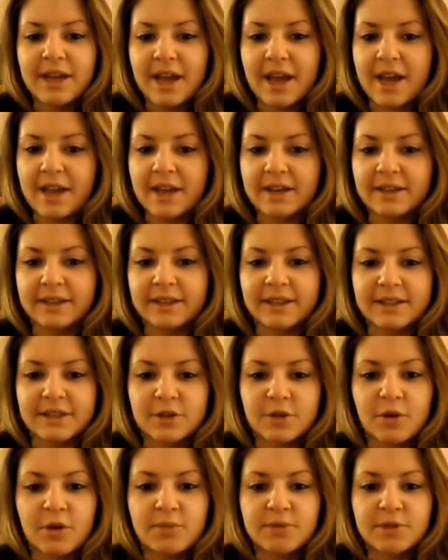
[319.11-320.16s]
and its
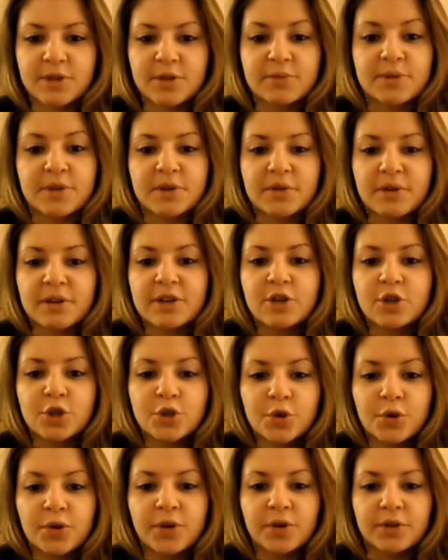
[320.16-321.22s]
chromosomes are already
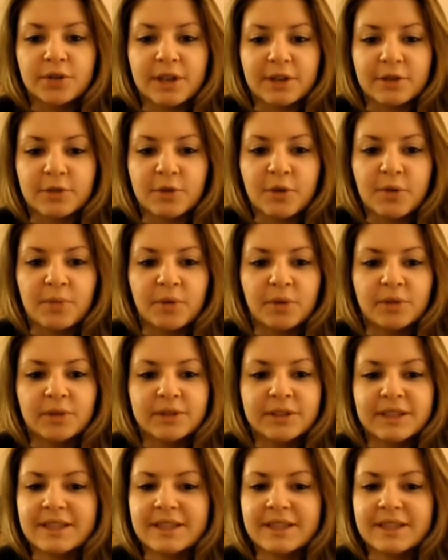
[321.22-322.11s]
shorter than normal.